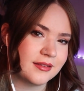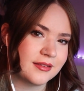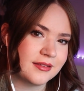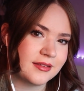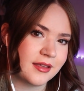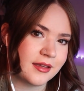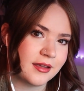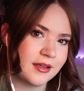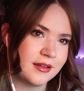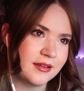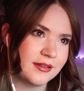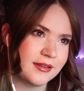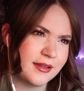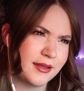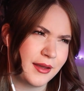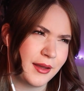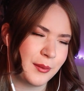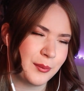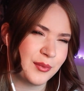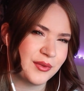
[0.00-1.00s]
second
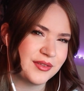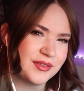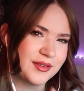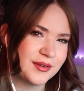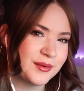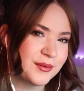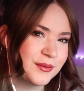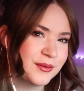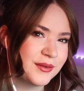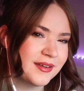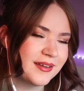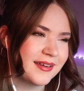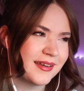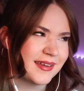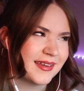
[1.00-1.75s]
episode,